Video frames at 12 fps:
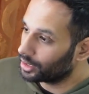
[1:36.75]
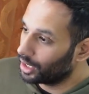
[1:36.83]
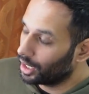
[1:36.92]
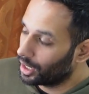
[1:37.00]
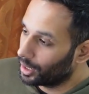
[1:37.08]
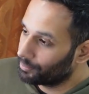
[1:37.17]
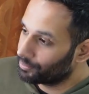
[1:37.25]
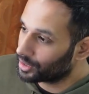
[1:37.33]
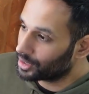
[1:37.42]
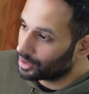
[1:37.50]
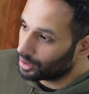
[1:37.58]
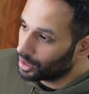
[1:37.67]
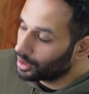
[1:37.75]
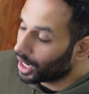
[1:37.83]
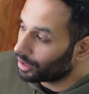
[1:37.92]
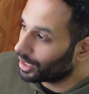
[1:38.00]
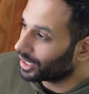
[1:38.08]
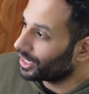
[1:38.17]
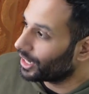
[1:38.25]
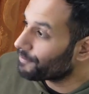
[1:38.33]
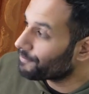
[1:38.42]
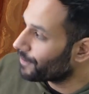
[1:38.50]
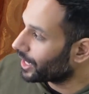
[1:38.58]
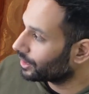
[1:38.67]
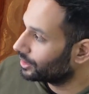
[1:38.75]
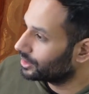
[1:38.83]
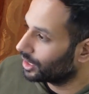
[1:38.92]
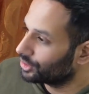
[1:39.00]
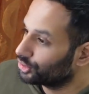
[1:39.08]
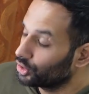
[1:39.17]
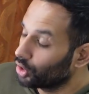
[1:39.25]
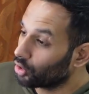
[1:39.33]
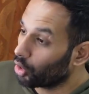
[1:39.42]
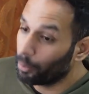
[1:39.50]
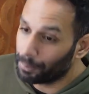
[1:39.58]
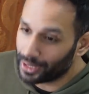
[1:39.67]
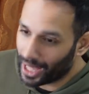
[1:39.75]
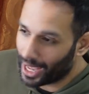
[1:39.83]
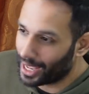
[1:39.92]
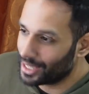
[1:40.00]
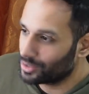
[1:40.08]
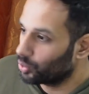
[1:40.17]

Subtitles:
kind of like an effect does New York Open has,